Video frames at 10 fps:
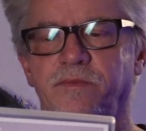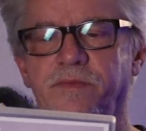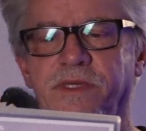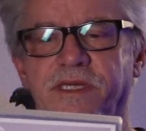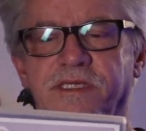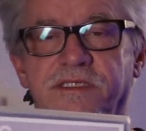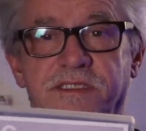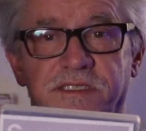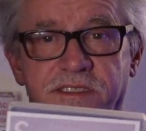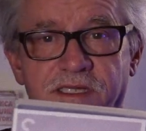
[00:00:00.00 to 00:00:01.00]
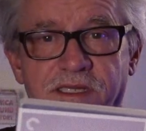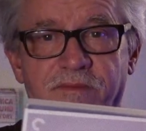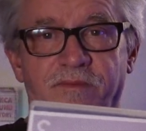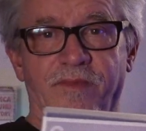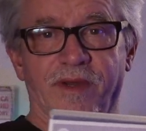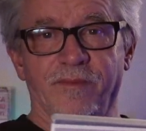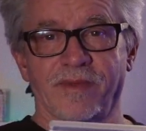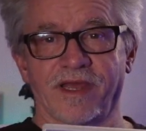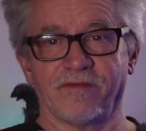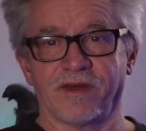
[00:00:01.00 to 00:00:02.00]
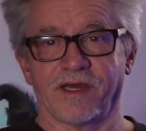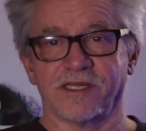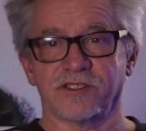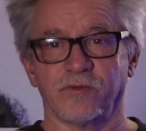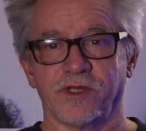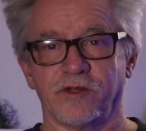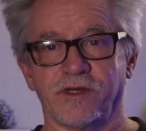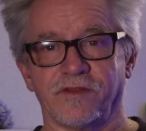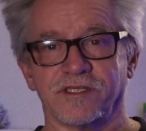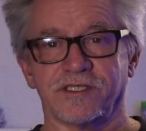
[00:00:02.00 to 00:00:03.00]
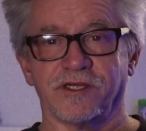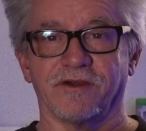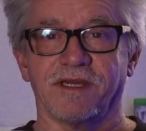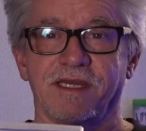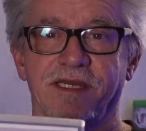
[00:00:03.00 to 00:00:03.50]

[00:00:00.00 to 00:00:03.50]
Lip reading: because I'm having a high school reunion this year,